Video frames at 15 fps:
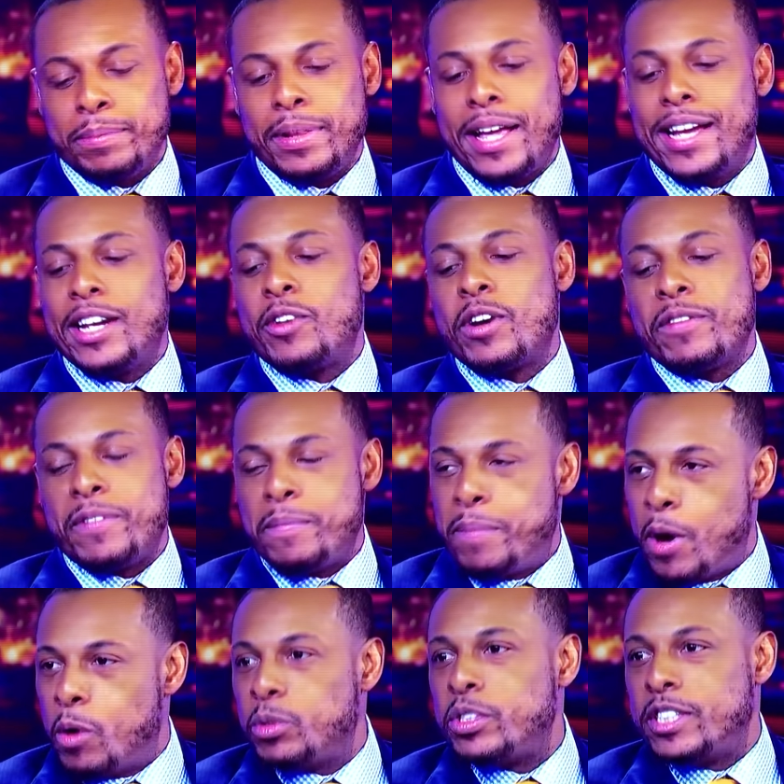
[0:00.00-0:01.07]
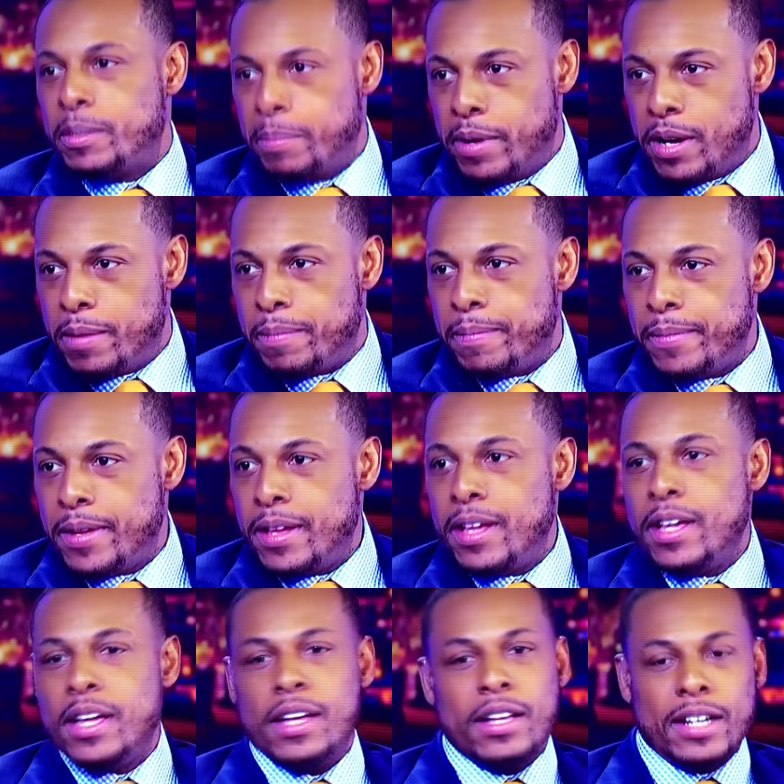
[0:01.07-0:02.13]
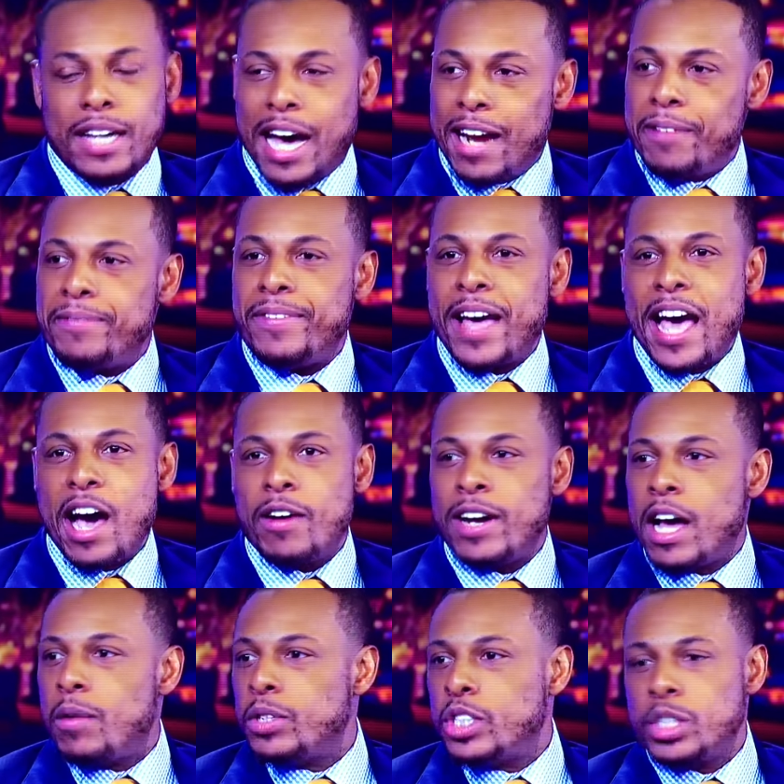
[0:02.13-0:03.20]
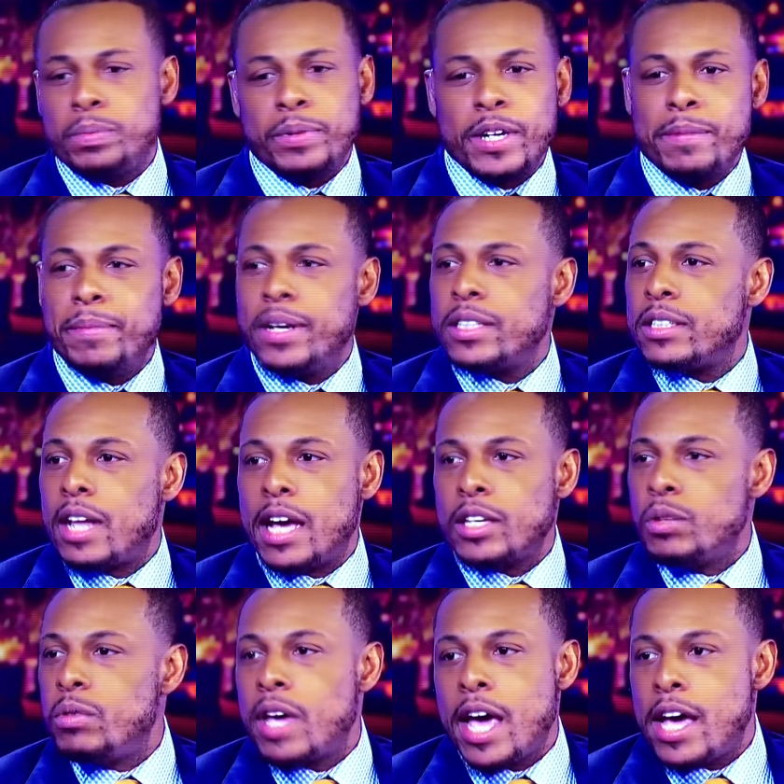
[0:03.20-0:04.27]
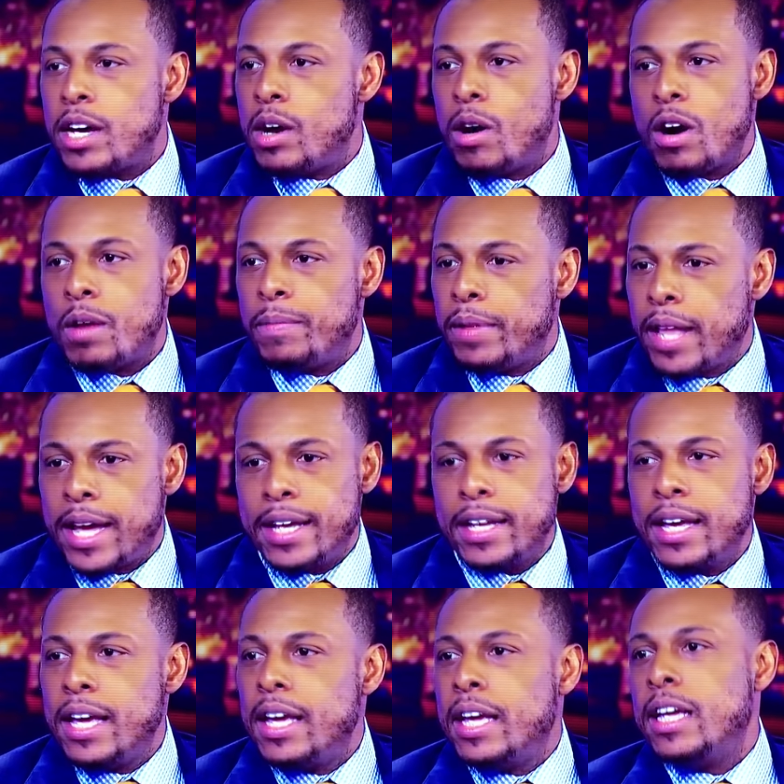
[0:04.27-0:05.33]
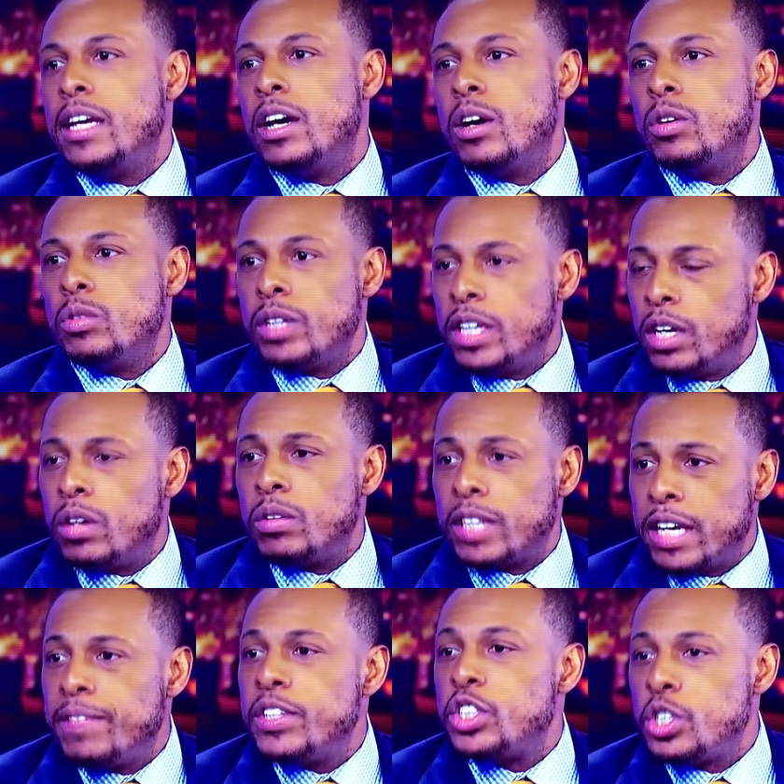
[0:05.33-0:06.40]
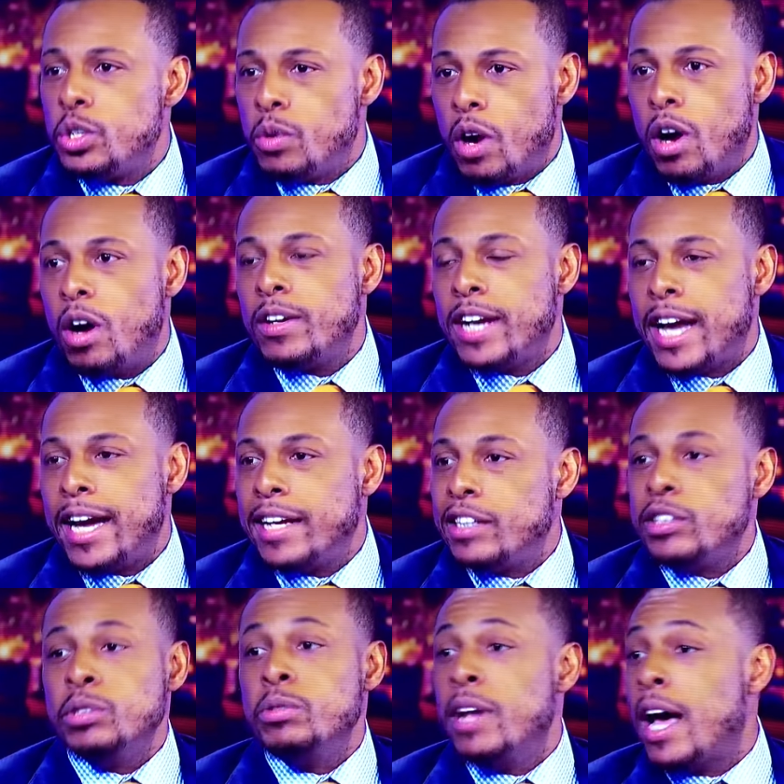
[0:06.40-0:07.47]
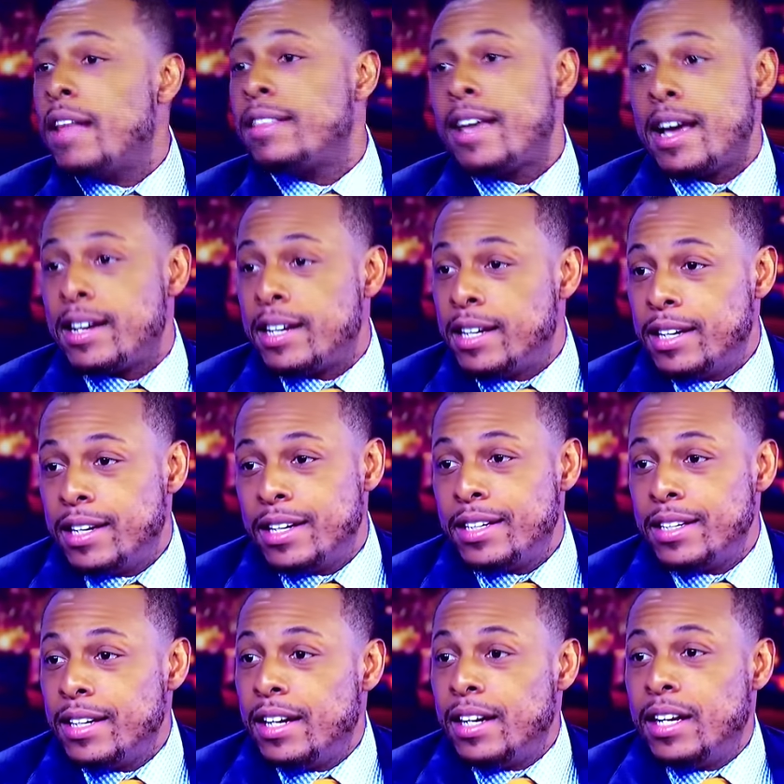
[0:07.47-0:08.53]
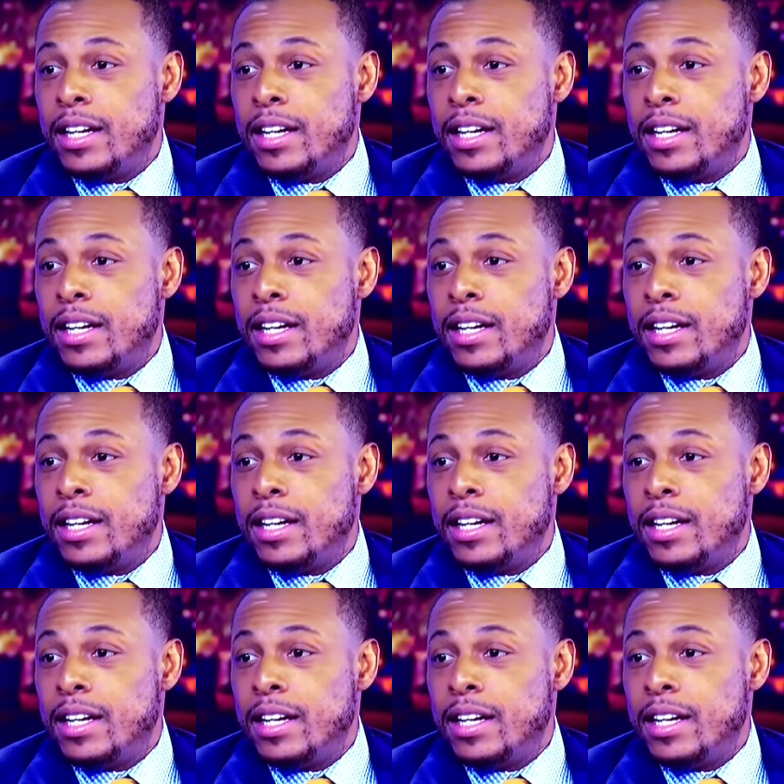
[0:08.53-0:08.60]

Blake Griffin posted him up got a foul, and I was just pretty much like, you can't guard Blake. He going he gonna give it to you all night. You're not that good.